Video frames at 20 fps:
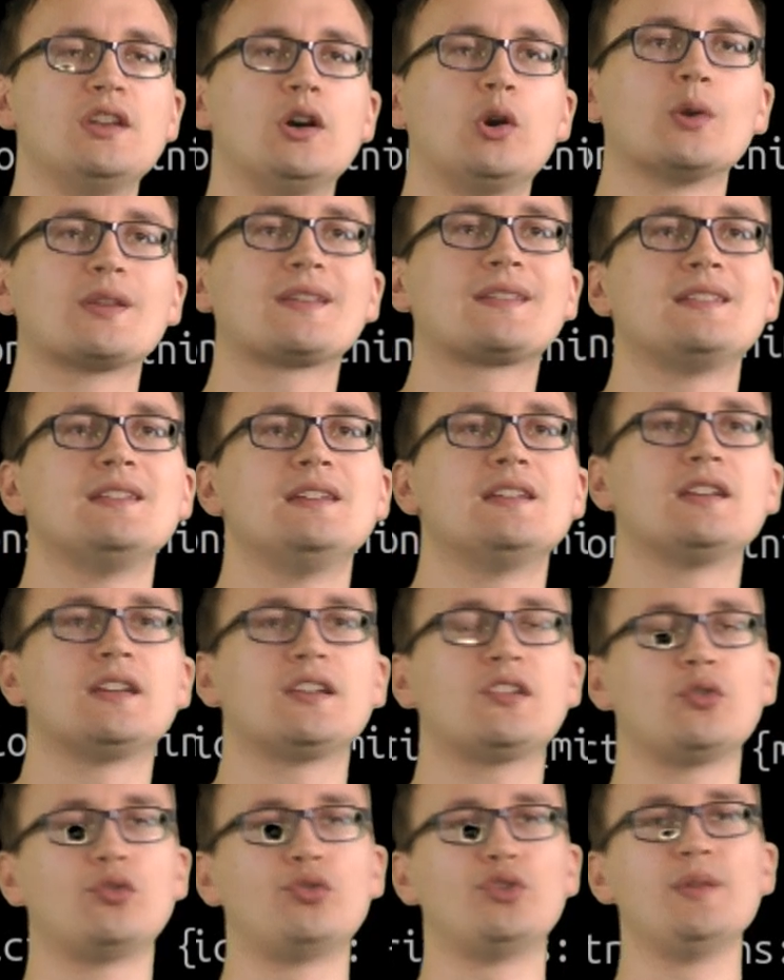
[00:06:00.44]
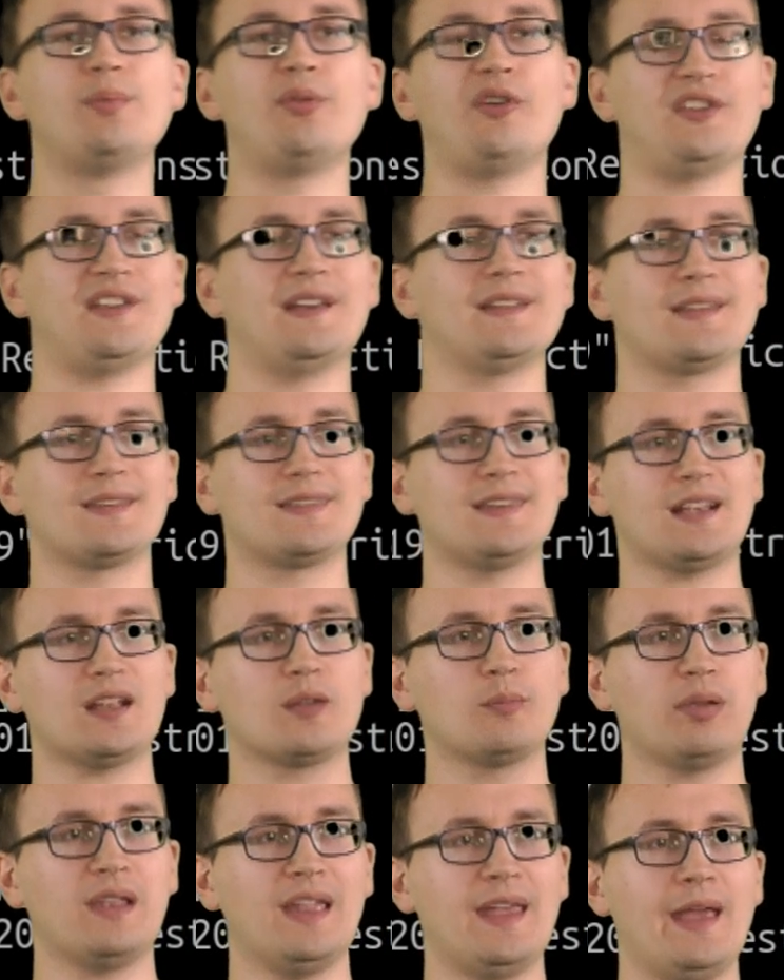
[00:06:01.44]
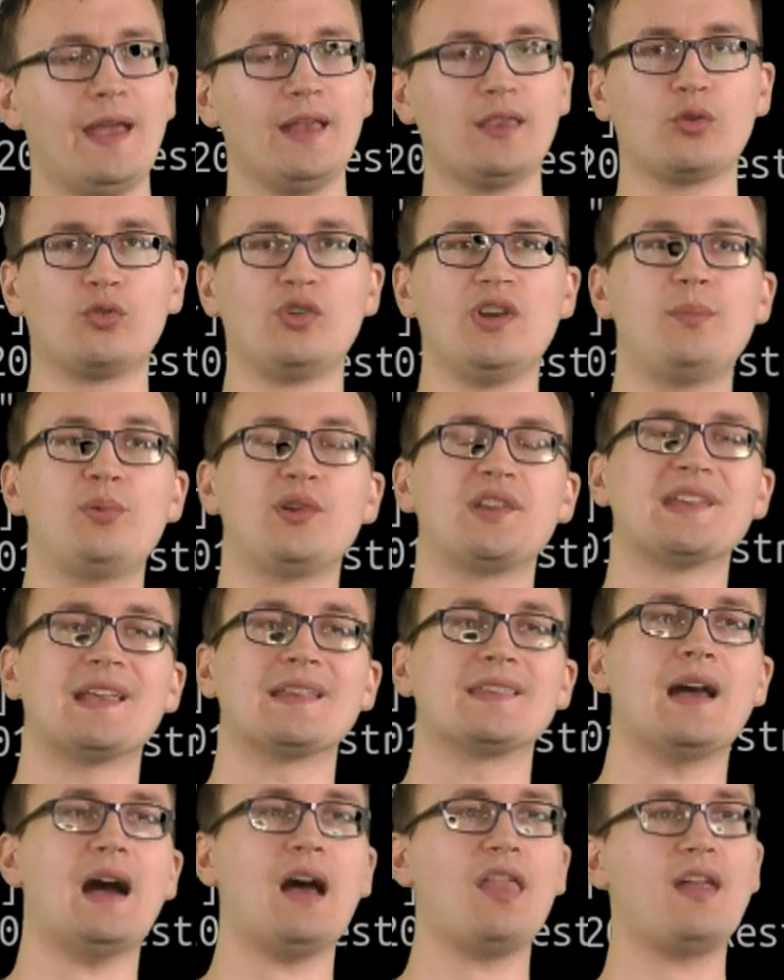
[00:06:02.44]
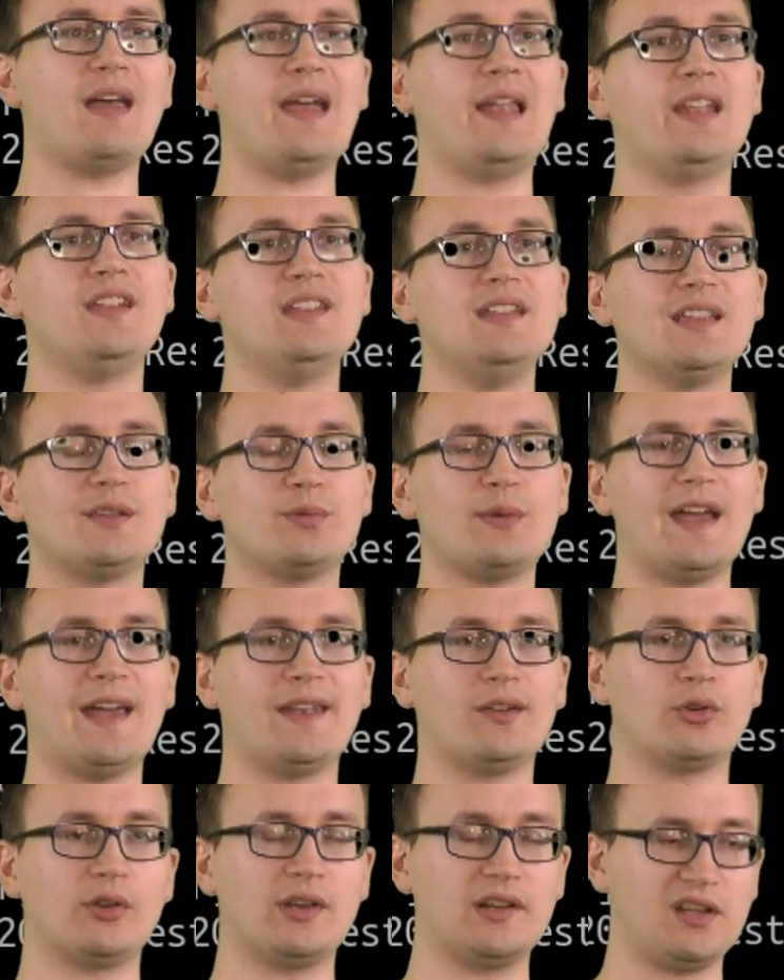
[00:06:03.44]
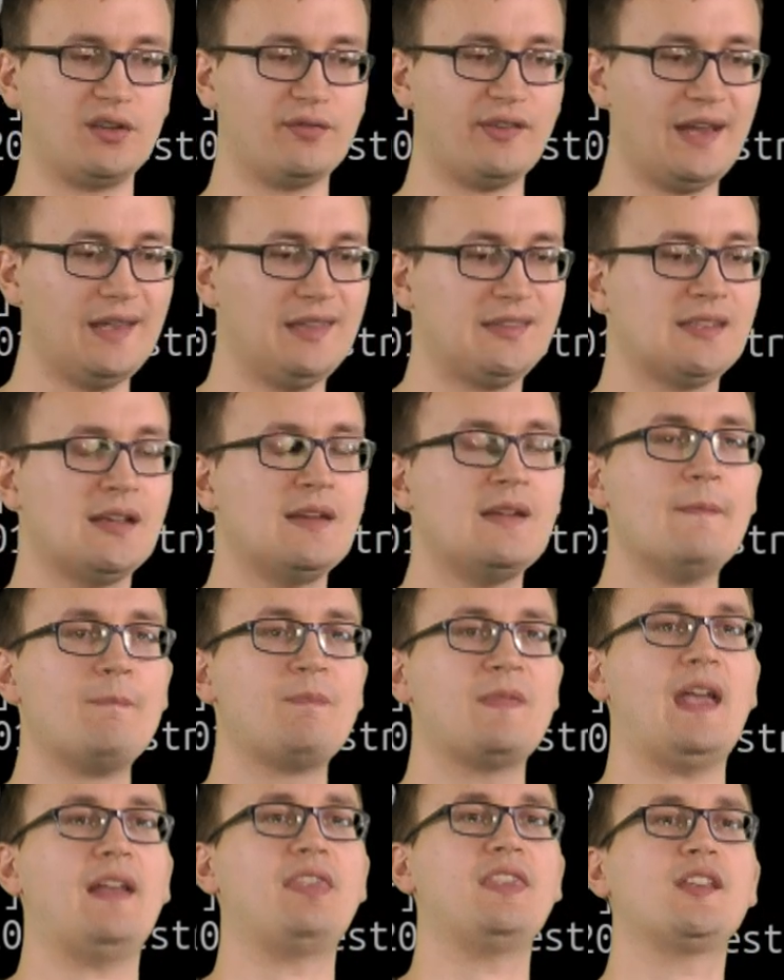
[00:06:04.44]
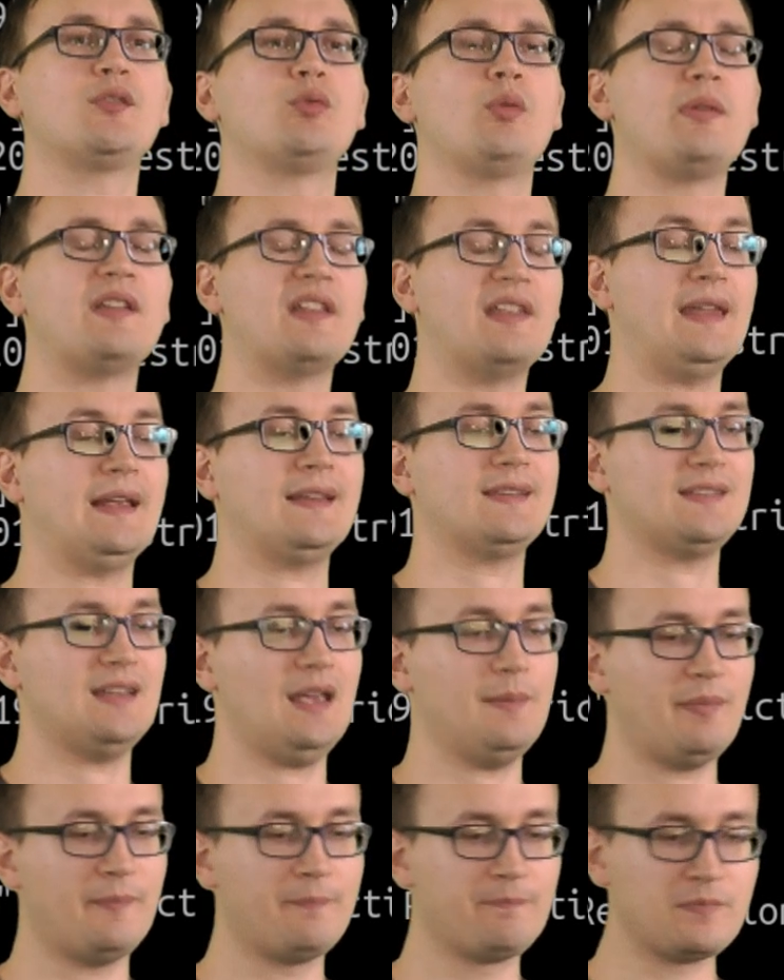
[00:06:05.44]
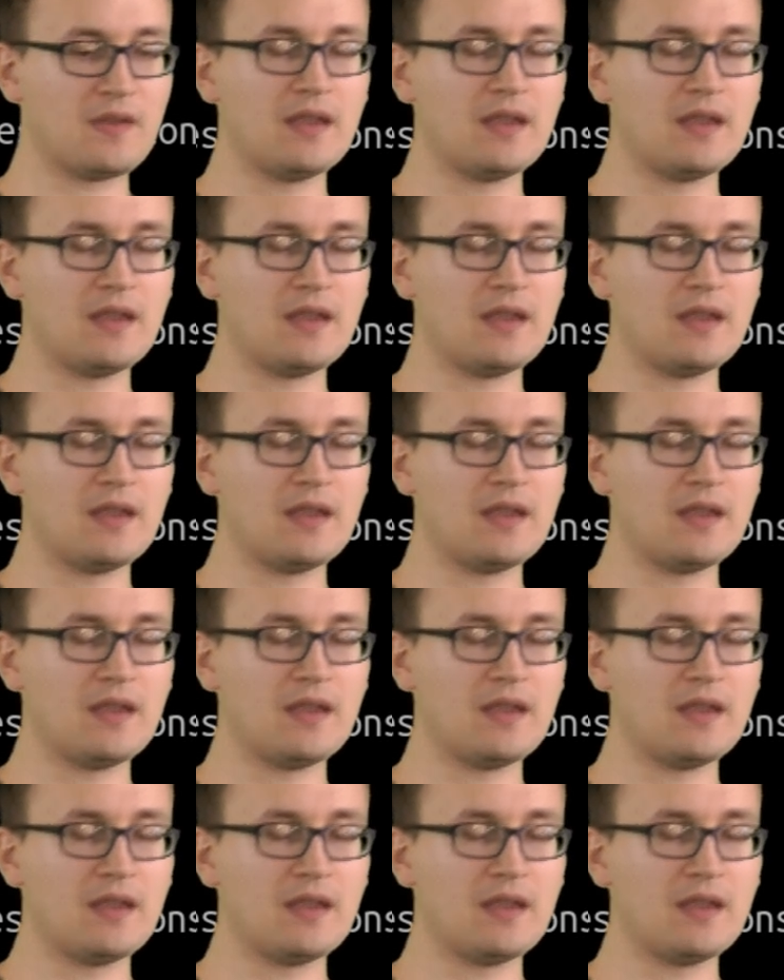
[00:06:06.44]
nodes here to represent the second player, to represent the other LEDs we had on our device, and this will be the next step.